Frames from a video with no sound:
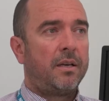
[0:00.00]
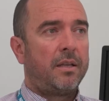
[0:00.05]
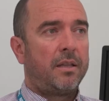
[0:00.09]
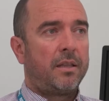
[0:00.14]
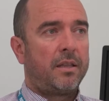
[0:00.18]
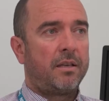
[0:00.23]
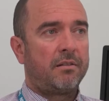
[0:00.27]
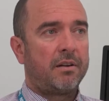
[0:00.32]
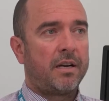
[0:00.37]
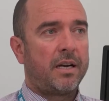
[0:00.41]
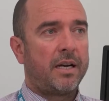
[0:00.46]

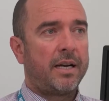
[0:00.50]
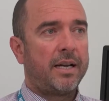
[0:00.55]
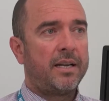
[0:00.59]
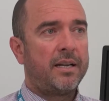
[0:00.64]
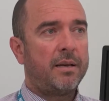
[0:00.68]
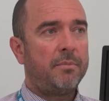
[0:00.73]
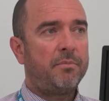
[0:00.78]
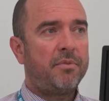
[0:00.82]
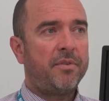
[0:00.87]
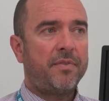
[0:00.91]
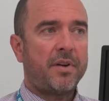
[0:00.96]
There are a
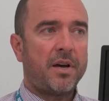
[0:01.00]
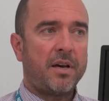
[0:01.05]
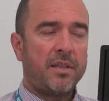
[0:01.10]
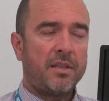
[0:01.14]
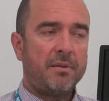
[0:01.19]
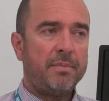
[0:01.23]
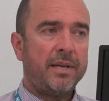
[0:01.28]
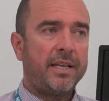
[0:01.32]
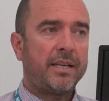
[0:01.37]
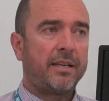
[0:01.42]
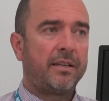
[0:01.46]
number of other
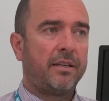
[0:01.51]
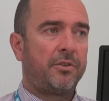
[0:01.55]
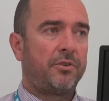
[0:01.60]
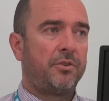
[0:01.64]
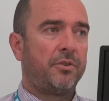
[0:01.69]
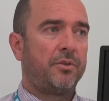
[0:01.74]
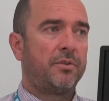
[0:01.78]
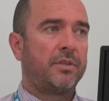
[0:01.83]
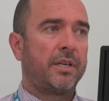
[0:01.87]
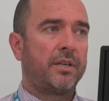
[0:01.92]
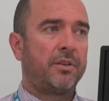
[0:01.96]
medical
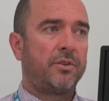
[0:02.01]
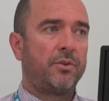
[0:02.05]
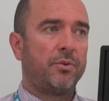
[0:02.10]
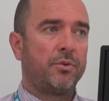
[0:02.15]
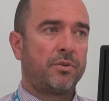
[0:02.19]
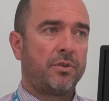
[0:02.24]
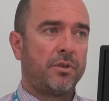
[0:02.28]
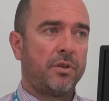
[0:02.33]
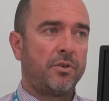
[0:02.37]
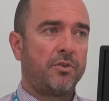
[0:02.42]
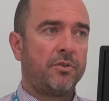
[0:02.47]
issues that your
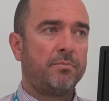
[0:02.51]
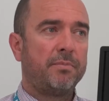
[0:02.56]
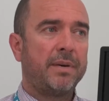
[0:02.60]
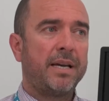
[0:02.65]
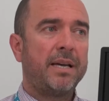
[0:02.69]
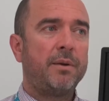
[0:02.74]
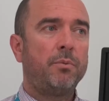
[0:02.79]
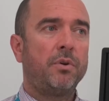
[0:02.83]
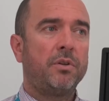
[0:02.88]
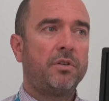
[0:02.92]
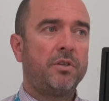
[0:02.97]
surgeon
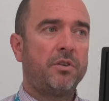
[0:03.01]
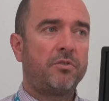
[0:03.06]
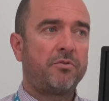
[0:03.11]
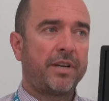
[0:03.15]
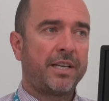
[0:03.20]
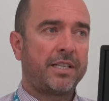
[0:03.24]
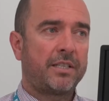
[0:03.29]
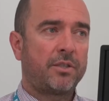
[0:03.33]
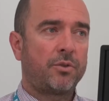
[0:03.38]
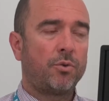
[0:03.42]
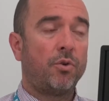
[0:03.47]
may want
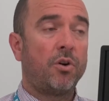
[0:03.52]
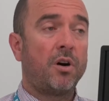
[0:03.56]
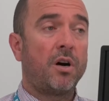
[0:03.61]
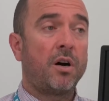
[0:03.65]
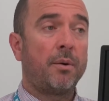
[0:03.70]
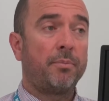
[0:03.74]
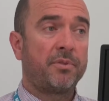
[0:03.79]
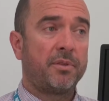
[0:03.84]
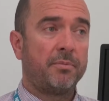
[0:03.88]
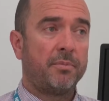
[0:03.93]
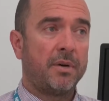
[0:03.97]
addressed or
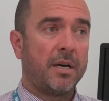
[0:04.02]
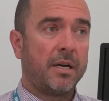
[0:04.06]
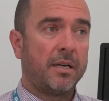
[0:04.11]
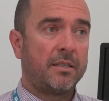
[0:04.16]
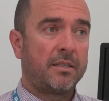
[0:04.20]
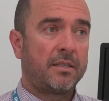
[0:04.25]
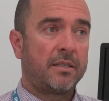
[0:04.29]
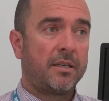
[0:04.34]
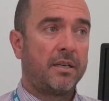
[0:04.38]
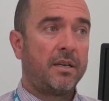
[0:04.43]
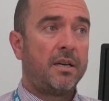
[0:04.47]

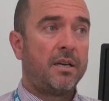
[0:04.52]
optimized